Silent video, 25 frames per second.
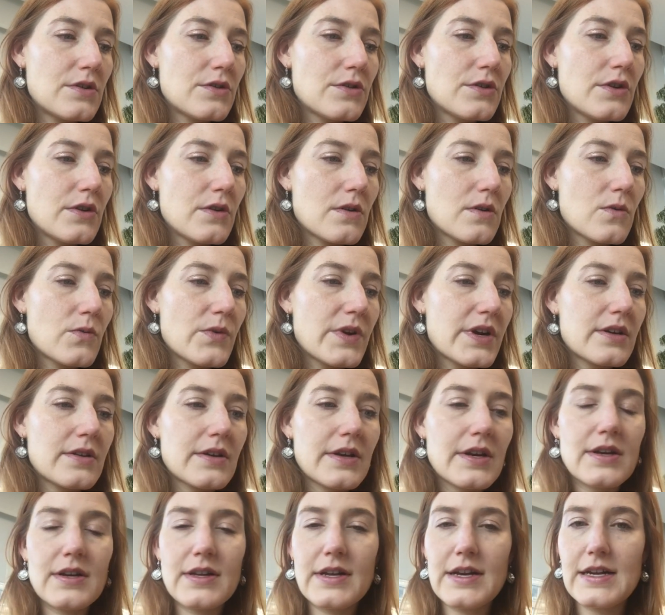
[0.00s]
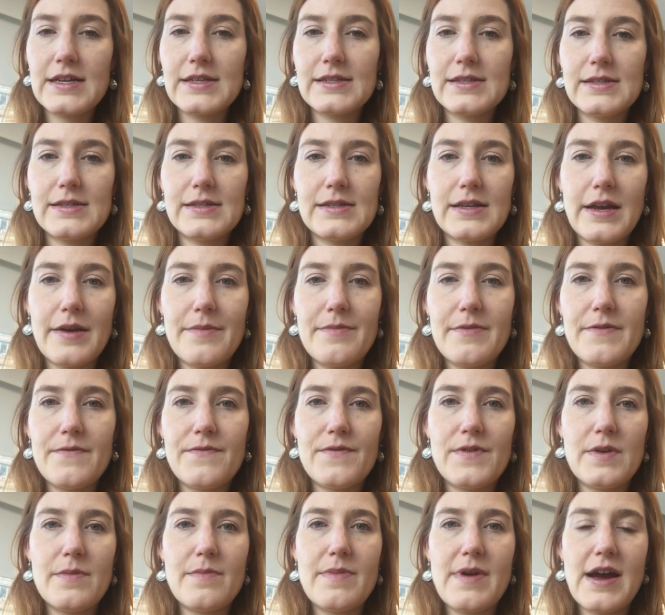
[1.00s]
Your weekly class assignment
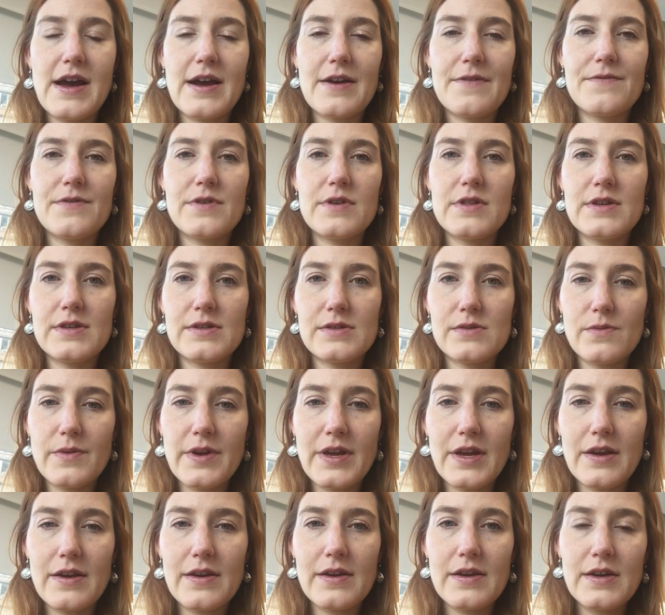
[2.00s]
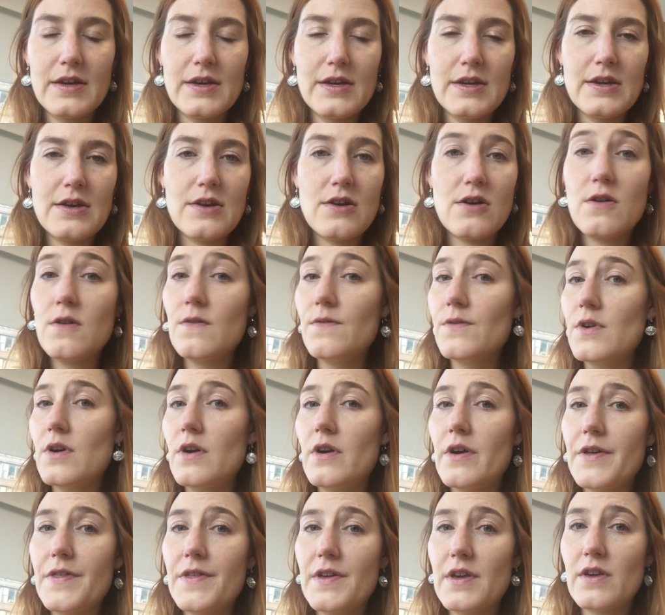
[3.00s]
feedback for this week.
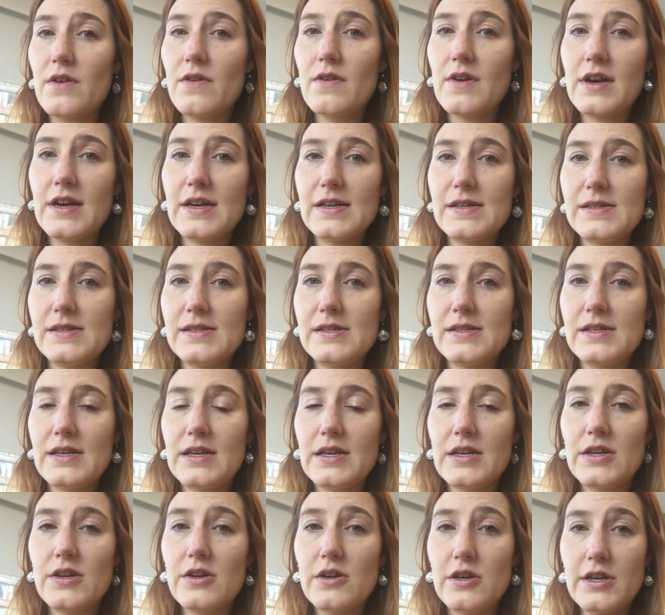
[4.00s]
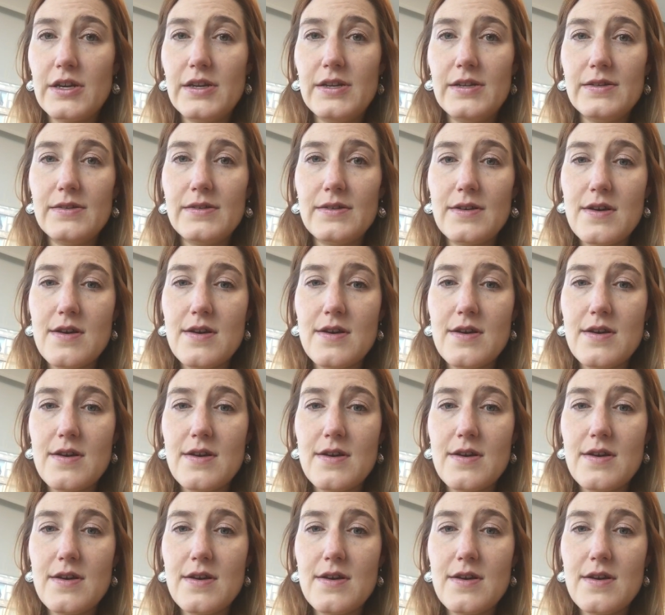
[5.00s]
Overall, I think you guys did good.